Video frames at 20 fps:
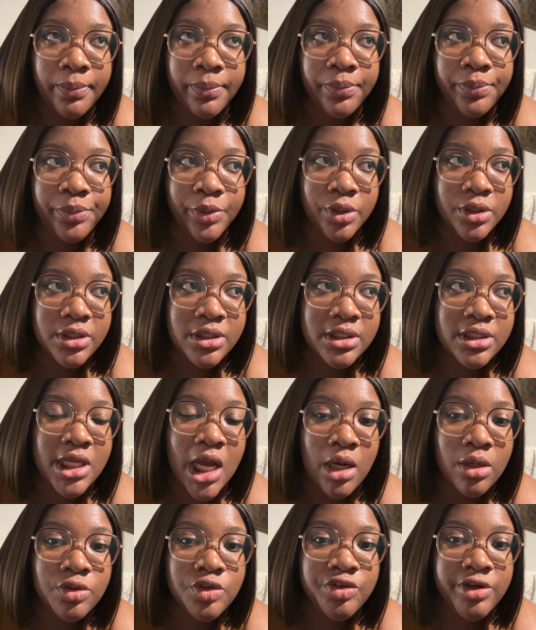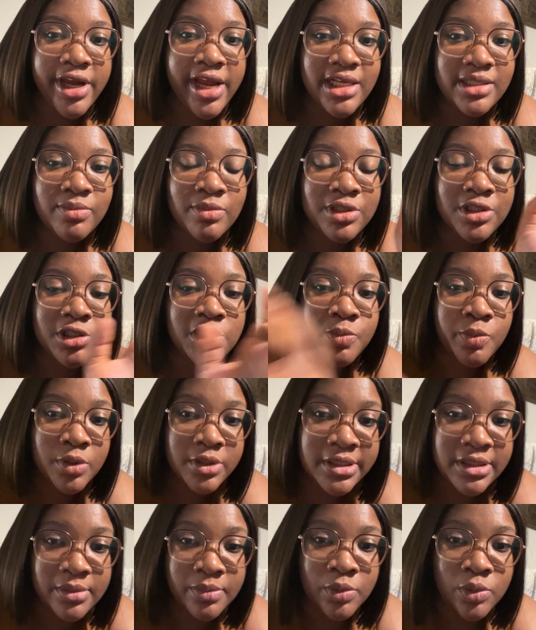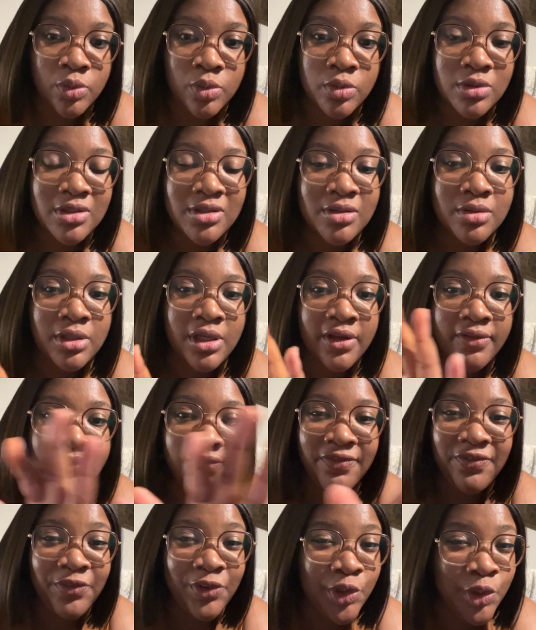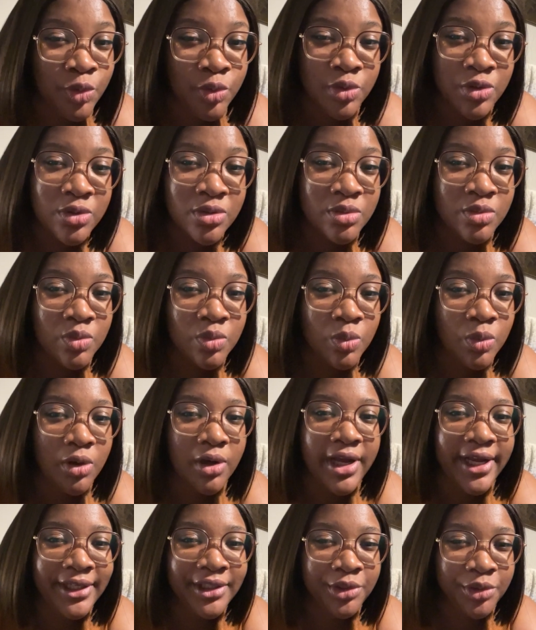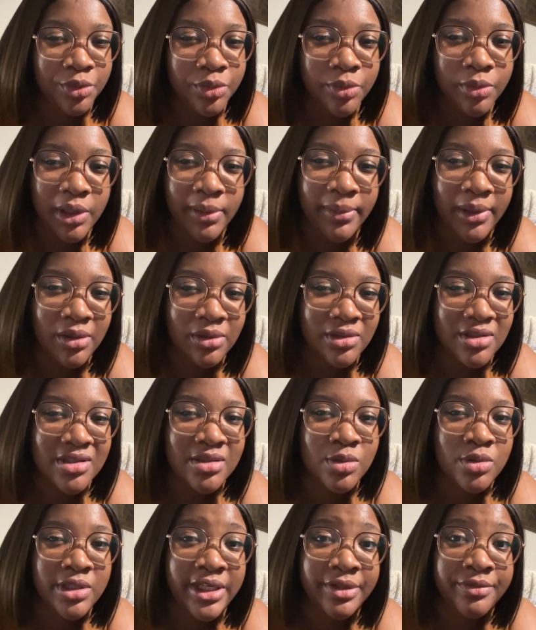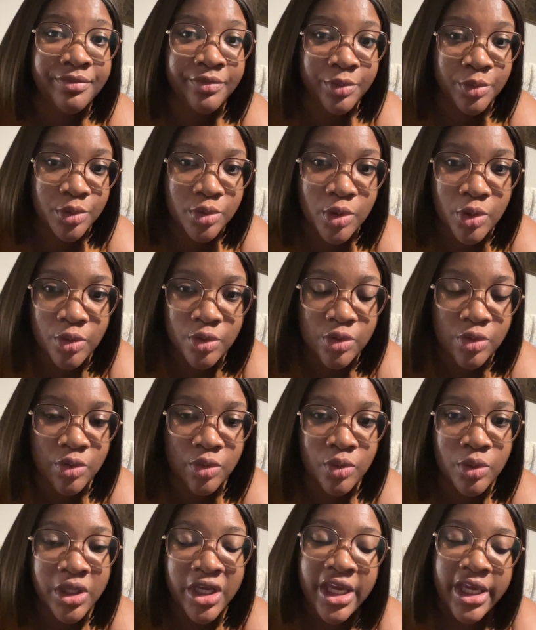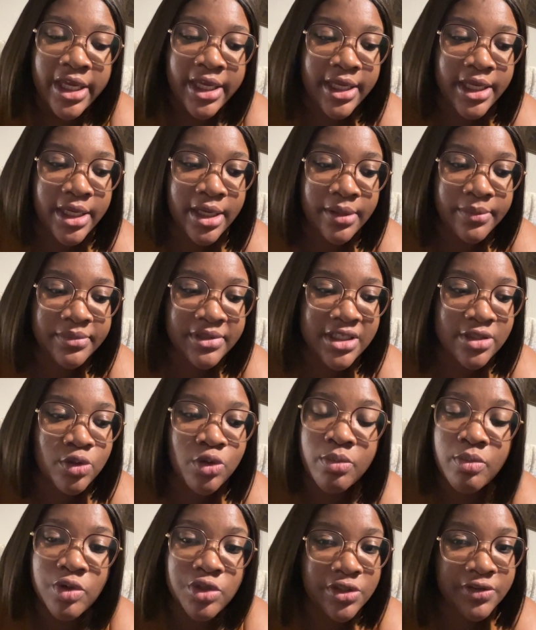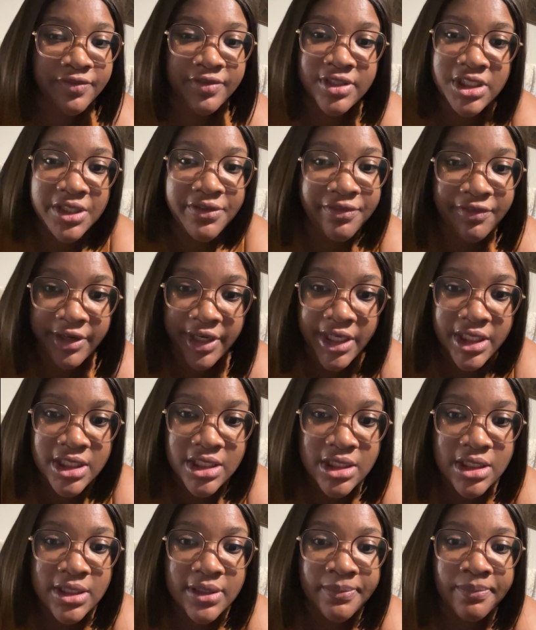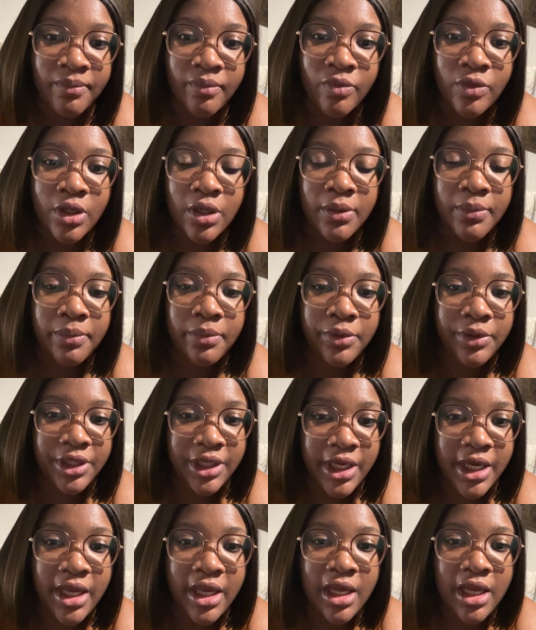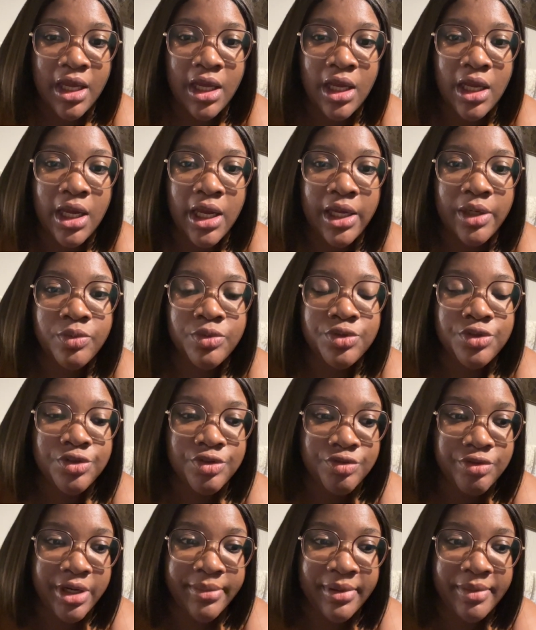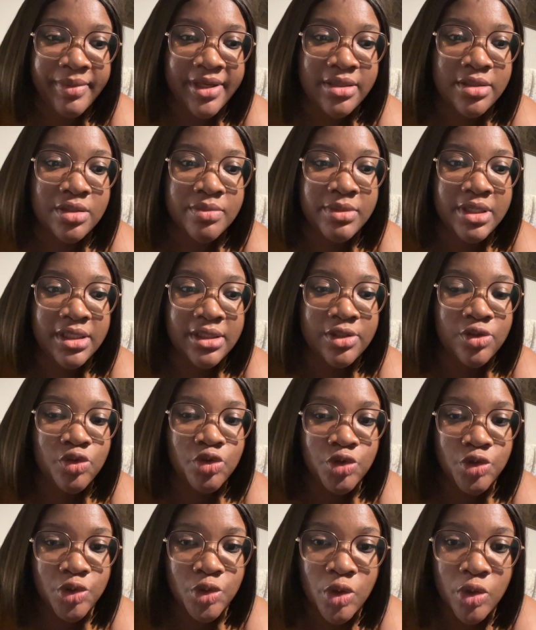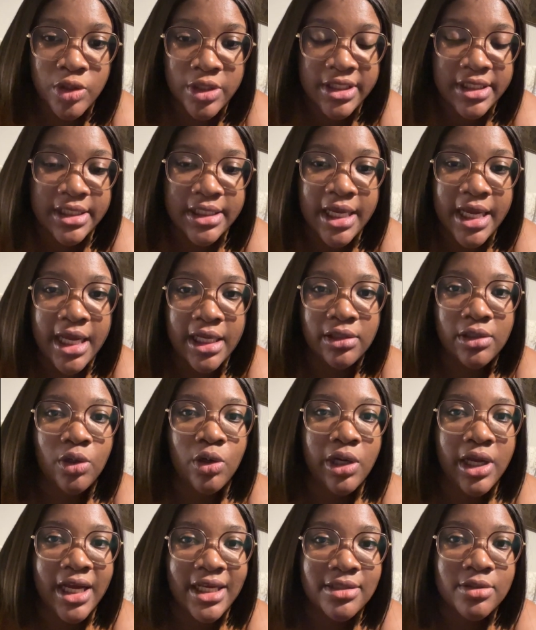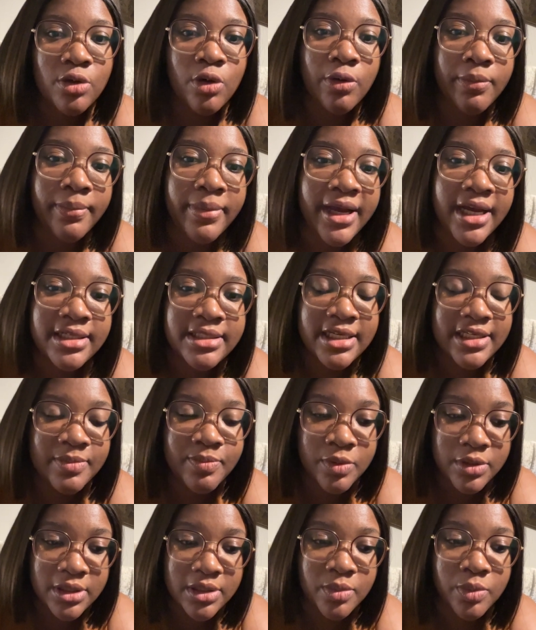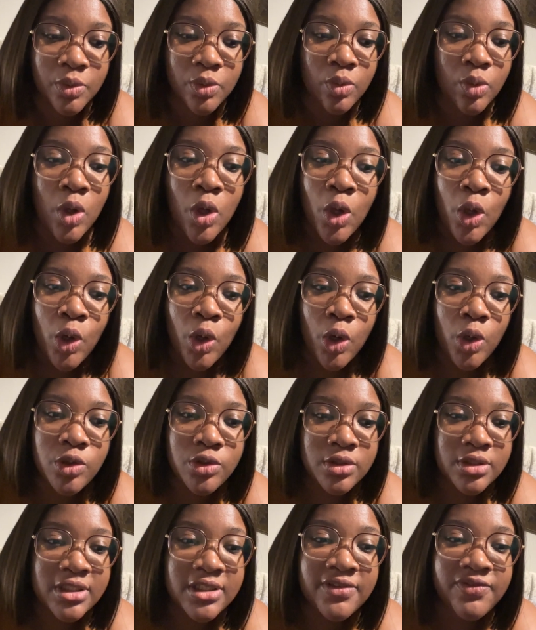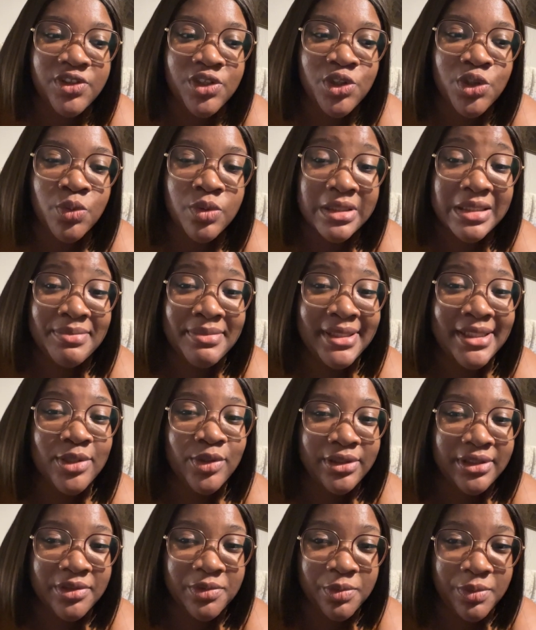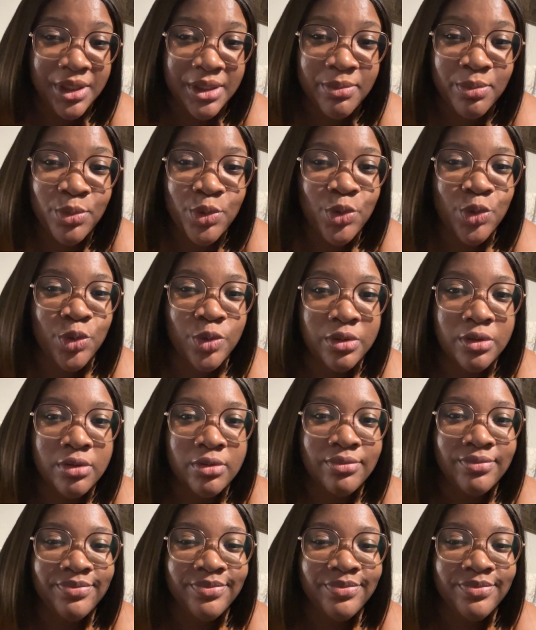but I'll try as much as possible to infuse what I know about the student route also. There's not much of a difference, but yeah, I will just try my best to make it short and as compact as possible. Also, this video was made on a whim, so